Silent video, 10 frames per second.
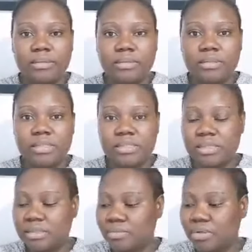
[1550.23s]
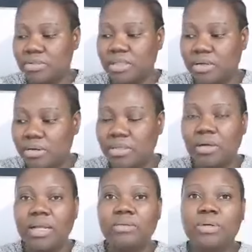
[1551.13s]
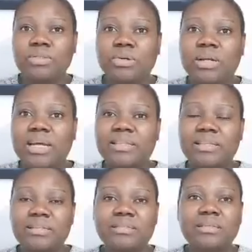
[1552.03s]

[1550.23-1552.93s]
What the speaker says: this thing, what do they call it, Oladi, what do you call that thing,